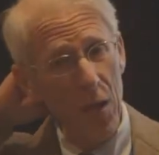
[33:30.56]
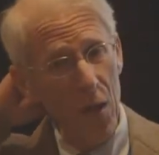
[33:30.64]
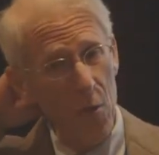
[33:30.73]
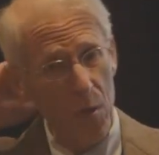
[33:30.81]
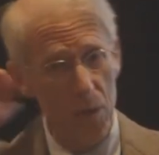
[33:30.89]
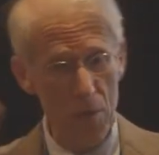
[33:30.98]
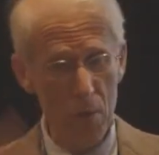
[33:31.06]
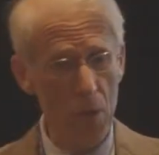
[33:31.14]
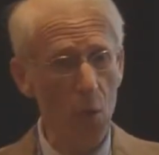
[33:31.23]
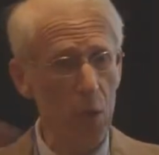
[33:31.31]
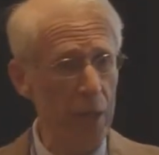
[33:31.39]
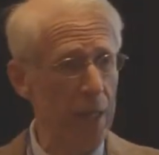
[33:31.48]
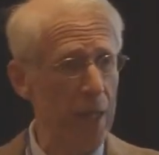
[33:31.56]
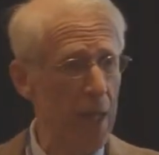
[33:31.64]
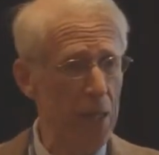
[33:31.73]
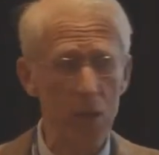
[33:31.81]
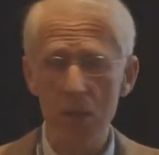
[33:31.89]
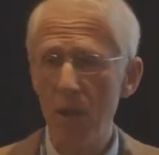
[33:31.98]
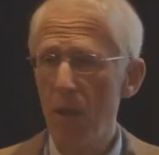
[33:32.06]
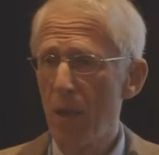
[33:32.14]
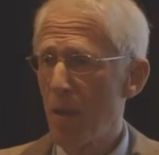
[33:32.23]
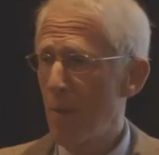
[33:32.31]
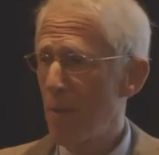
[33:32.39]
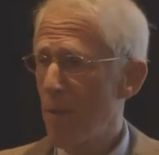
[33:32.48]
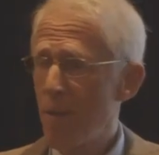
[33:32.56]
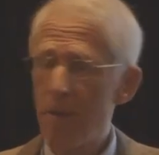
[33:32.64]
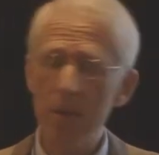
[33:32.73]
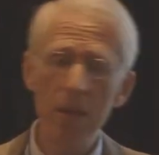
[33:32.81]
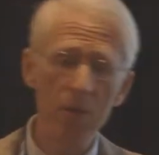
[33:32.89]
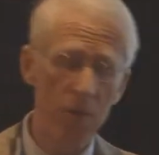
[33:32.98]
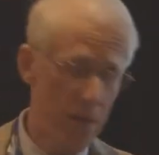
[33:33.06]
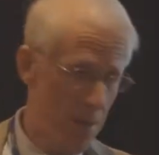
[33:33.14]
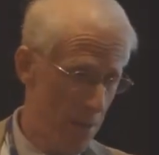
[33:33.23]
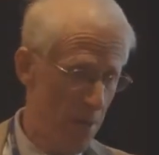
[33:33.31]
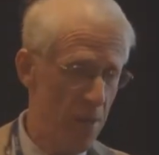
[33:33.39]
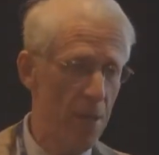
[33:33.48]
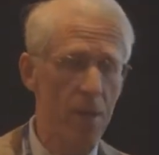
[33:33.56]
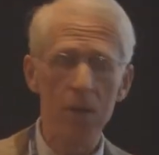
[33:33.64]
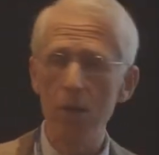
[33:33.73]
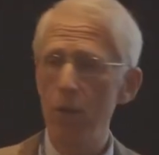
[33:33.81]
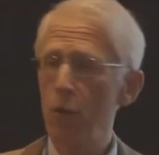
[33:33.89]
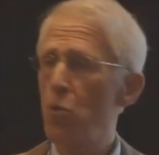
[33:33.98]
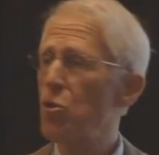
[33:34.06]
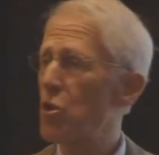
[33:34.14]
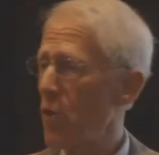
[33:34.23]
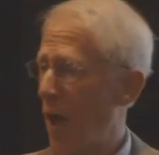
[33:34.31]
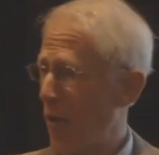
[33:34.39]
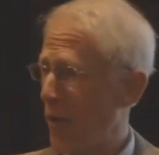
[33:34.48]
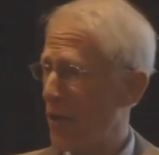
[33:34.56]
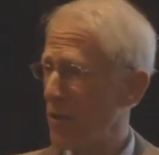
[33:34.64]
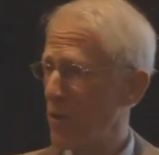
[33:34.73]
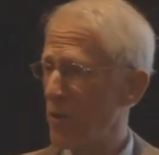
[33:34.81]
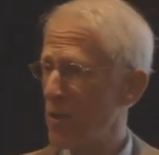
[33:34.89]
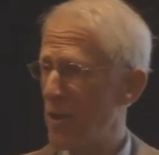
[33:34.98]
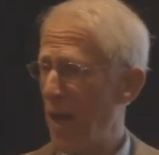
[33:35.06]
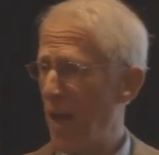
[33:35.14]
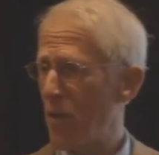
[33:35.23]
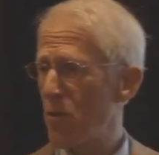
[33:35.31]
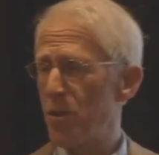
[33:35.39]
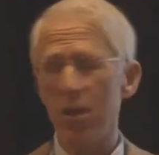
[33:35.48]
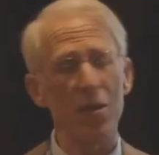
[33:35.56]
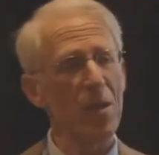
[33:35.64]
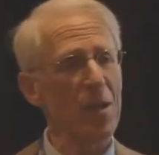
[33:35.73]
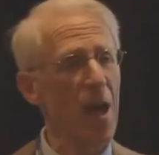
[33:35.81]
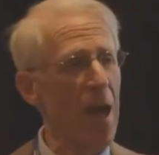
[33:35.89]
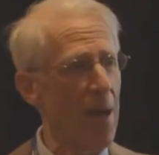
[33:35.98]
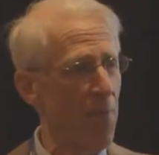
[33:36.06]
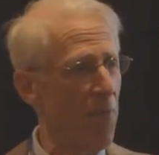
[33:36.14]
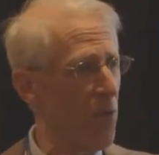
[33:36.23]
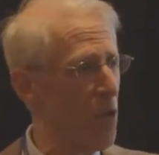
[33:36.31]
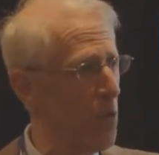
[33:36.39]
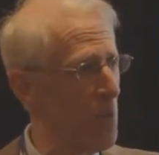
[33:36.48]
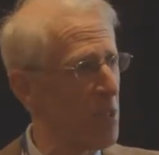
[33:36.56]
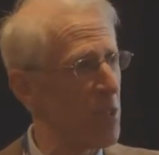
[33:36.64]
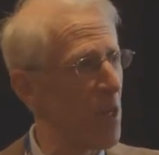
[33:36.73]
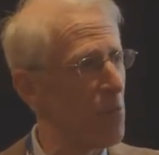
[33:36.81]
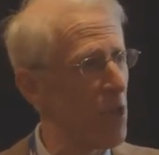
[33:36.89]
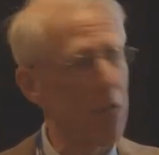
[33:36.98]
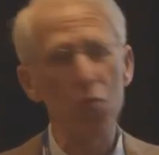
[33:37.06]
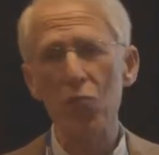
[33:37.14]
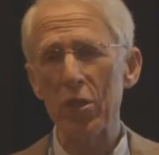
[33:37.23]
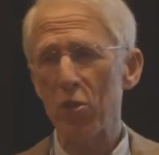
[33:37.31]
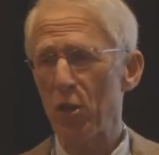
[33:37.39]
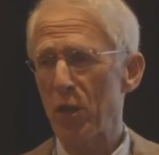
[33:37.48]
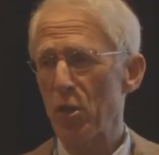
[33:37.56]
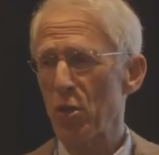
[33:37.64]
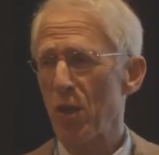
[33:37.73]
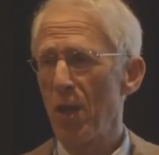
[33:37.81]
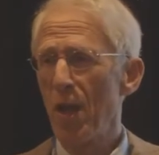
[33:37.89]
In other words, totally against even the looser ethical standards at the time for human subjects research.